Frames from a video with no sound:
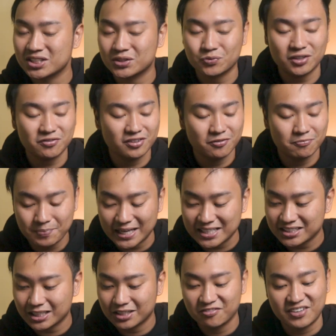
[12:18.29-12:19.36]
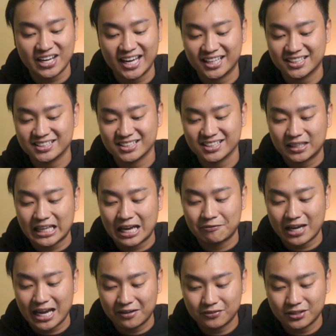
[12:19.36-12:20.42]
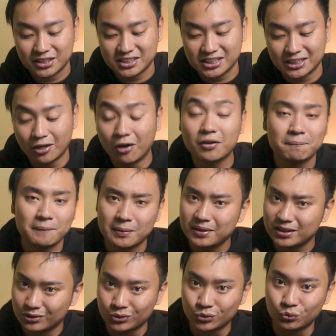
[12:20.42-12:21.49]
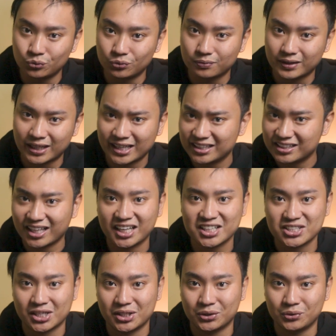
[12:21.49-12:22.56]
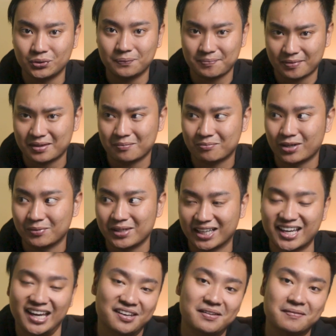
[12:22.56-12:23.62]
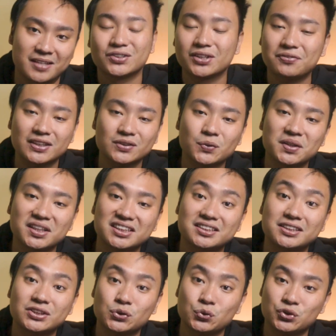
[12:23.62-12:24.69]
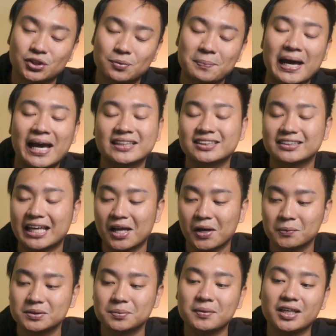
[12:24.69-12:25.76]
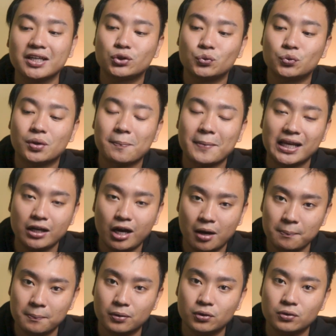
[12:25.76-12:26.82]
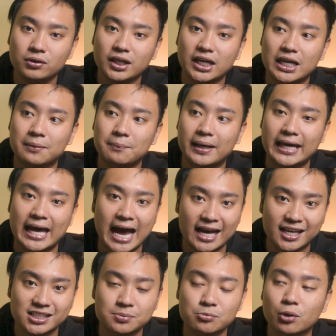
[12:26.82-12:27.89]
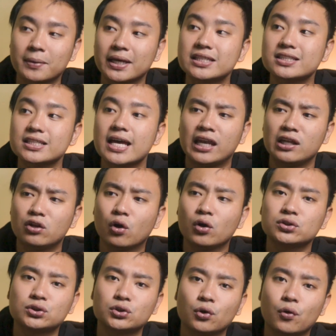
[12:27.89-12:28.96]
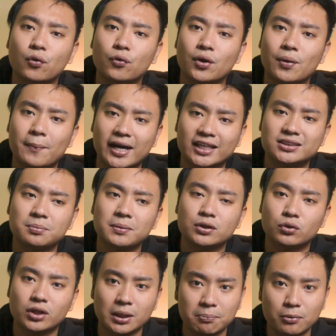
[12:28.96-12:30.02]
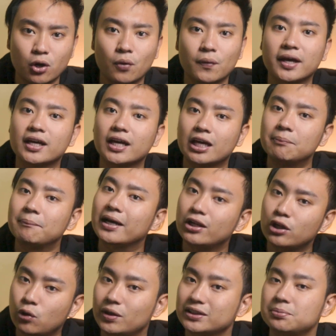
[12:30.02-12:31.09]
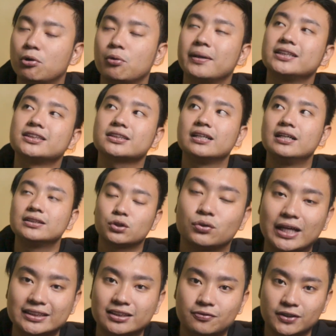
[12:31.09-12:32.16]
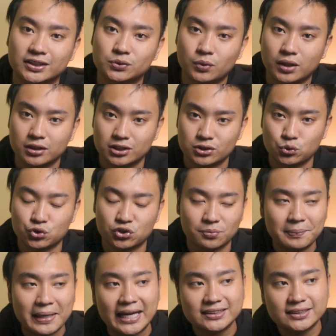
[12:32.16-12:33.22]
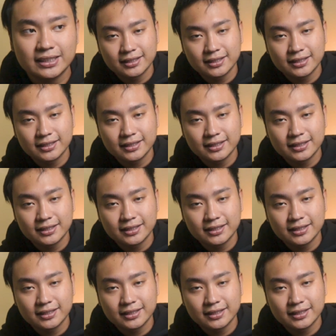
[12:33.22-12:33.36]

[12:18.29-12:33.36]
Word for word: It's one of the best advice that I've ever received. Oh, maybe two. Can I can I share two? Publican. So the first one is this too shall pass. It helps me to remain humble in my highest moments and it also reminds me to keep going in my lowest moments. So that's the first one, this too shall pass.